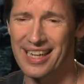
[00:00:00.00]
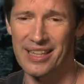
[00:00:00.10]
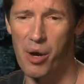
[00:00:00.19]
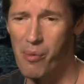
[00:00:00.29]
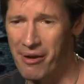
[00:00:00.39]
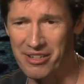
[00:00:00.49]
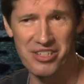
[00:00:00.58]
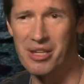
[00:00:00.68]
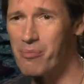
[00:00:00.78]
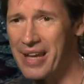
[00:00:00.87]
and they're wearing
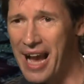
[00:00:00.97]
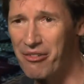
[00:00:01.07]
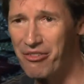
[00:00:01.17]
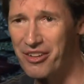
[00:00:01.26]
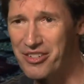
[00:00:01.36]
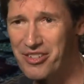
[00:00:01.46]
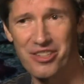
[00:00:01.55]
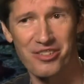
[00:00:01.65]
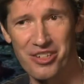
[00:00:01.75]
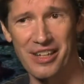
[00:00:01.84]
skimpy outfits
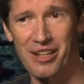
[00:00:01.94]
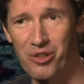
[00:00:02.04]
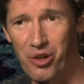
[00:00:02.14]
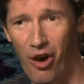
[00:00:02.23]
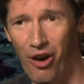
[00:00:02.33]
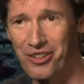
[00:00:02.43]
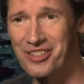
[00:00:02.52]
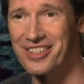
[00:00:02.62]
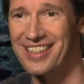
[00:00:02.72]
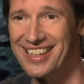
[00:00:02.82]
so they look hot.